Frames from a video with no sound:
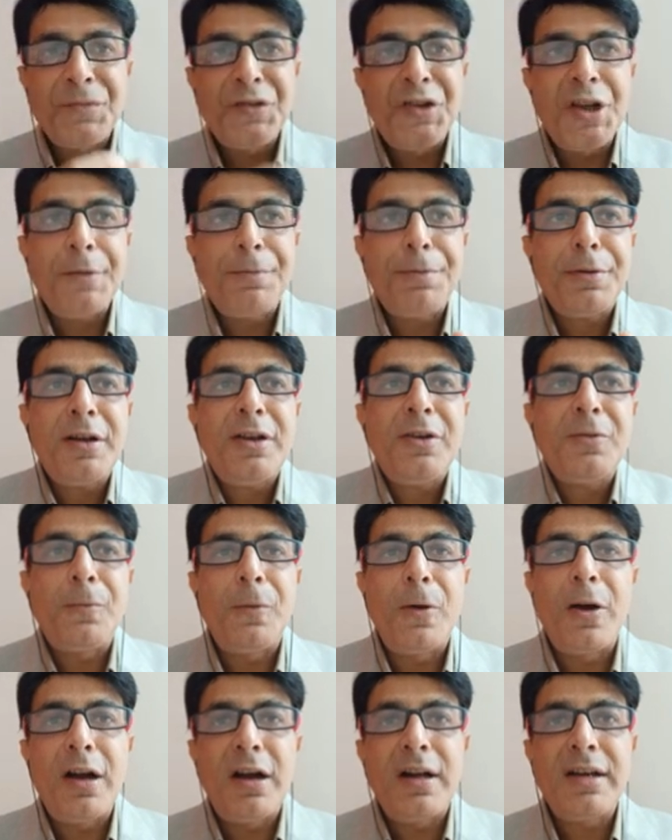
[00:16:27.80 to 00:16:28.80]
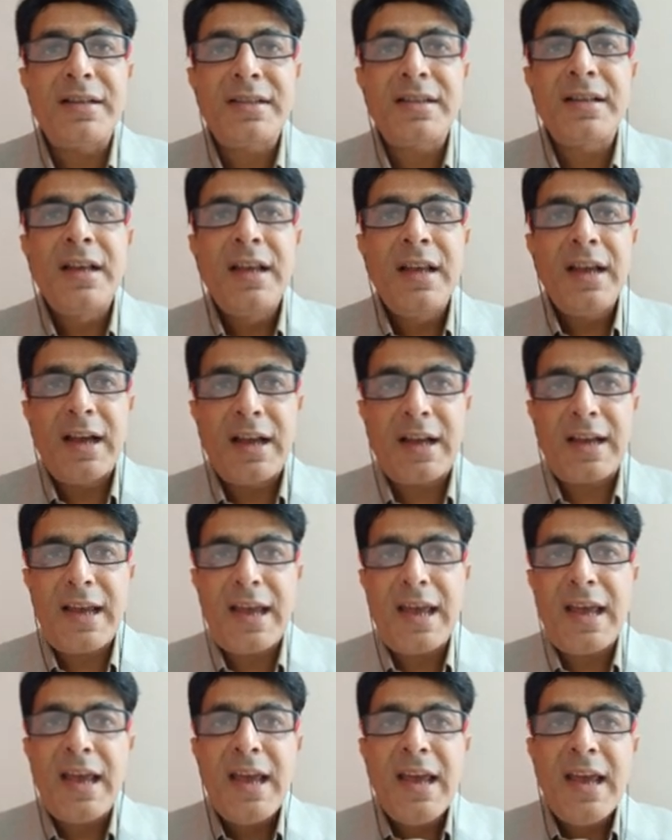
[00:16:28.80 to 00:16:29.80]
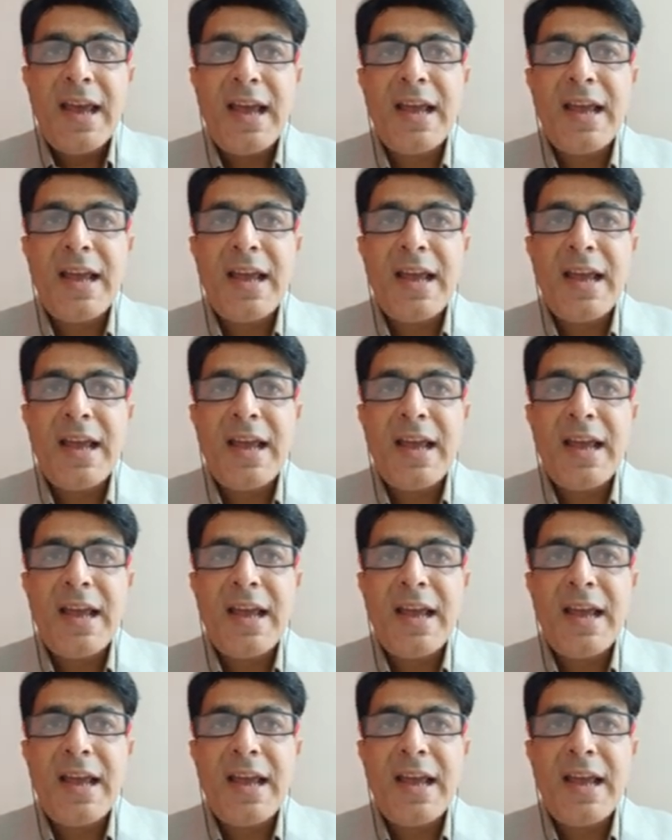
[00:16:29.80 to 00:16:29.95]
different words, okay,